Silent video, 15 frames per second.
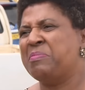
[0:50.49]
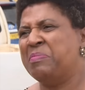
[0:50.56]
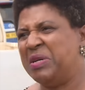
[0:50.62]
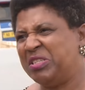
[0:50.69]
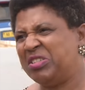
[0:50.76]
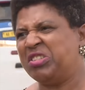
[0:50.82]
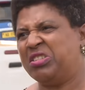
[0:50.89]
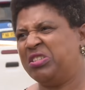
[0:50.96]

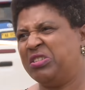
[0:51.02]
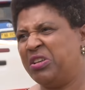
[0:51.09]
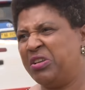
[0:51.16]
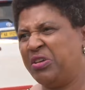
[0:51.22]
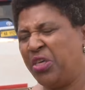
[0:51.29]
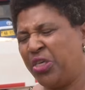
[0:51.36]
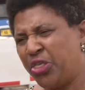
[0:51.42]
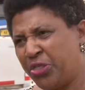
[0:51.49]
but
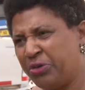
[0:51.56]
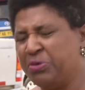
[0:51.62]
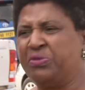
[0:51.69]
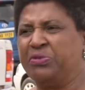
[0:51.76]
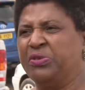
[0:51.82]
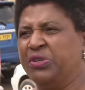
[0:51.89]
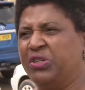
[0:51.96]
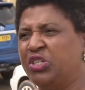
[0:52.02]

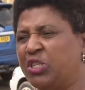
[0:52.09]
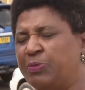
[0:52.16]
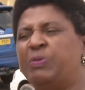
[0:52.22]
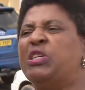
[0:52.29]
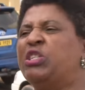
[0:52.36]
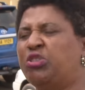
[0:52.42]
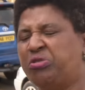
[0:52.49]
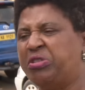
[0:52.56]
through
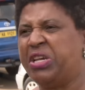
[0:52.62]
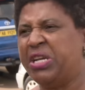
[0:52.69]
spiritual